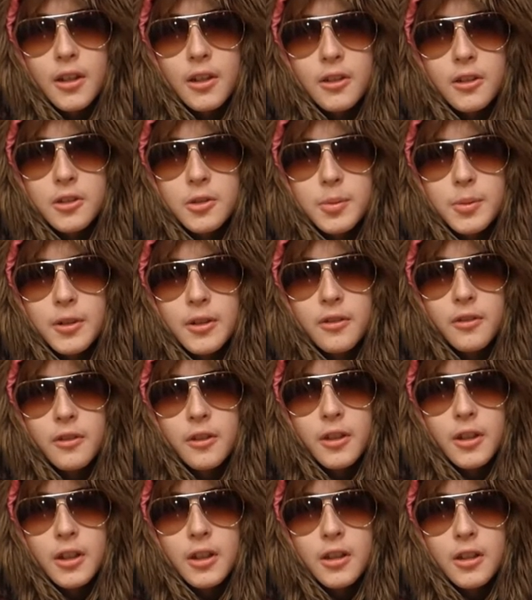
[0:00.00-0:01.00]
it's been a
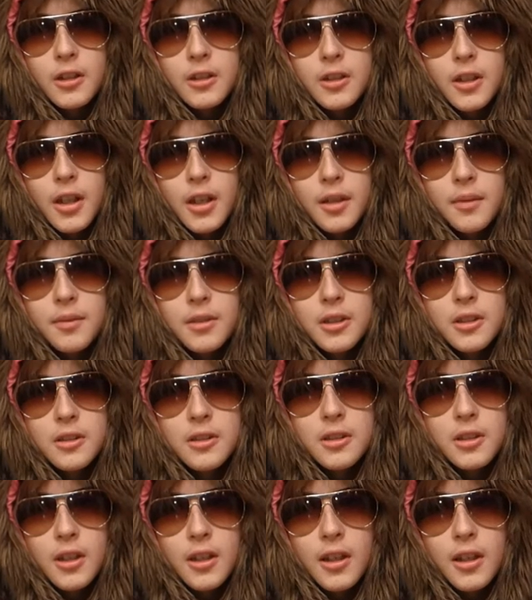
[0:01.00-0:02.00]
really long time
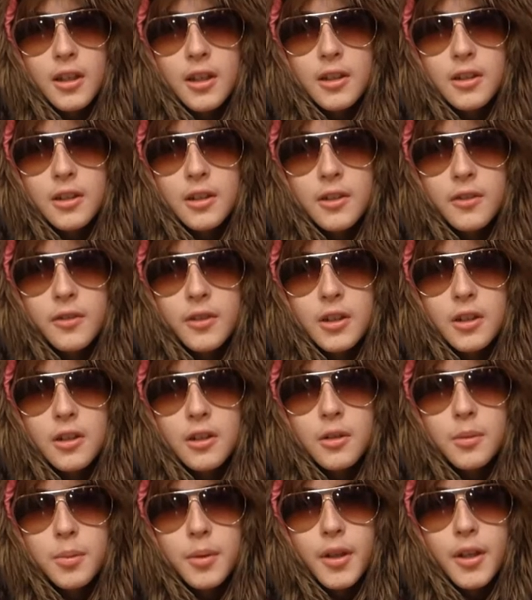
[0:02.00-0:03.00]
since I did a
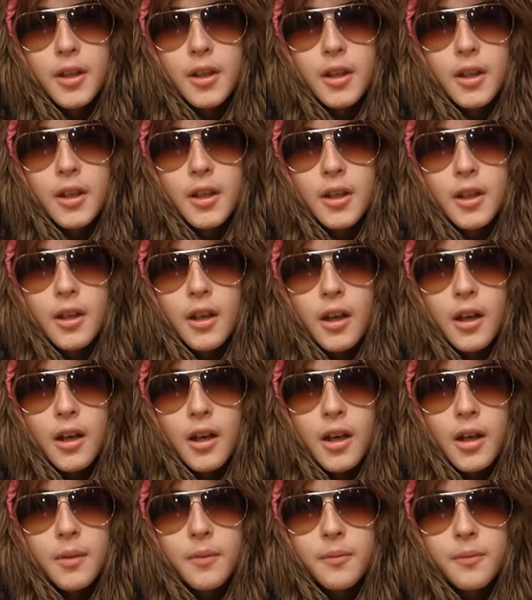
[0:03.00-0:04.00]
video, but
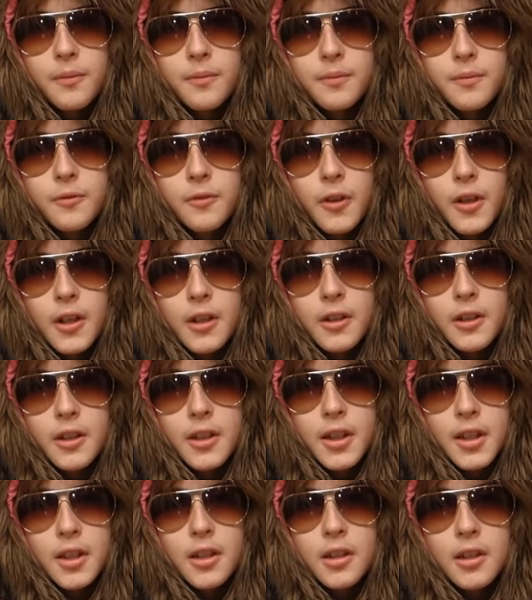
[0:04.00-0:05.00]
I'm
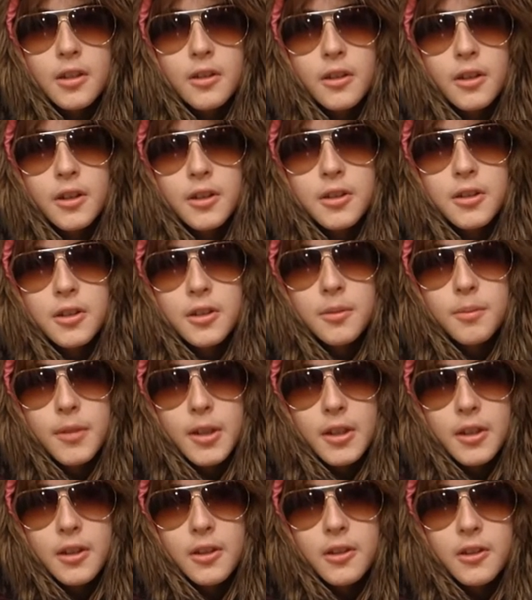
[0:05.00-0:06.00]
finally going to
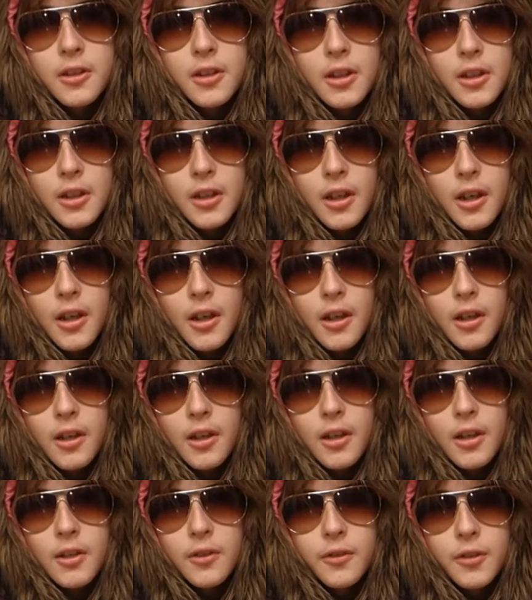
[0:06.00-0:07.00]
make this the uh,
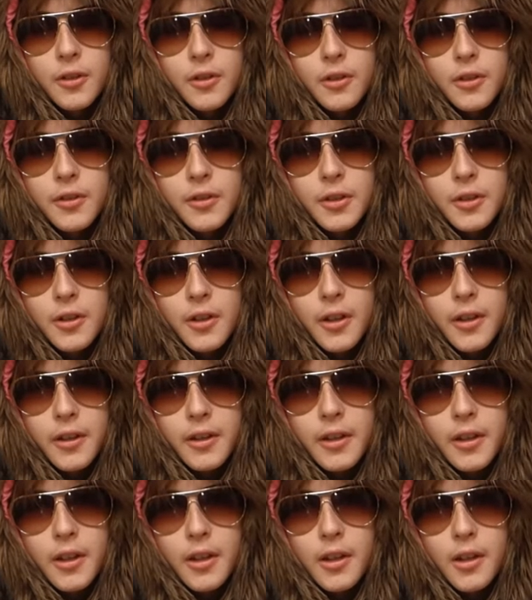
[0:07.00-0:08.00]
full review on
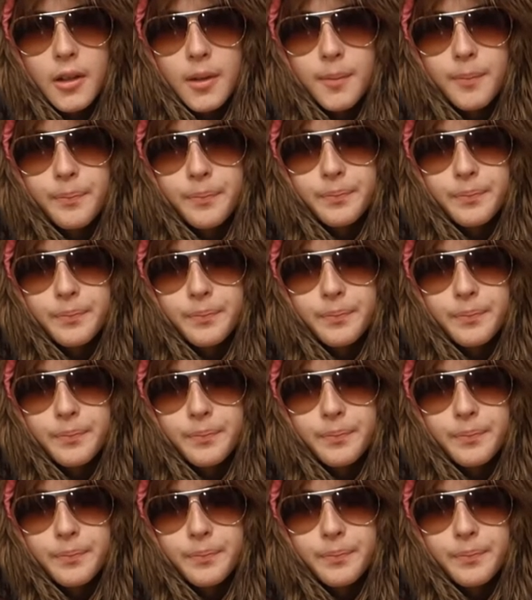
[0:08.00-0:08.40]
the